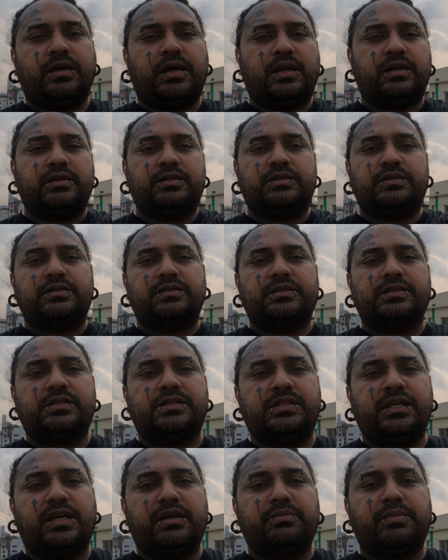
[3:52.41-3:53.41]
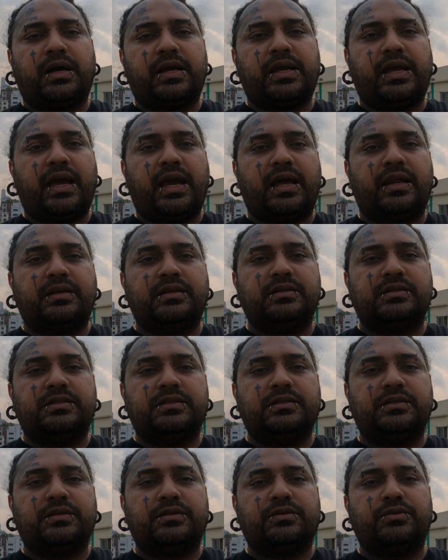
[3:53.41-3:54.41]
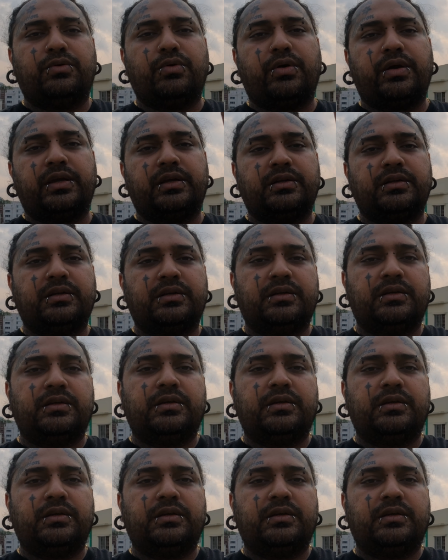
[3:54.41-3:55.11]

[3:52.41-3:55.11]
and seeing my hand going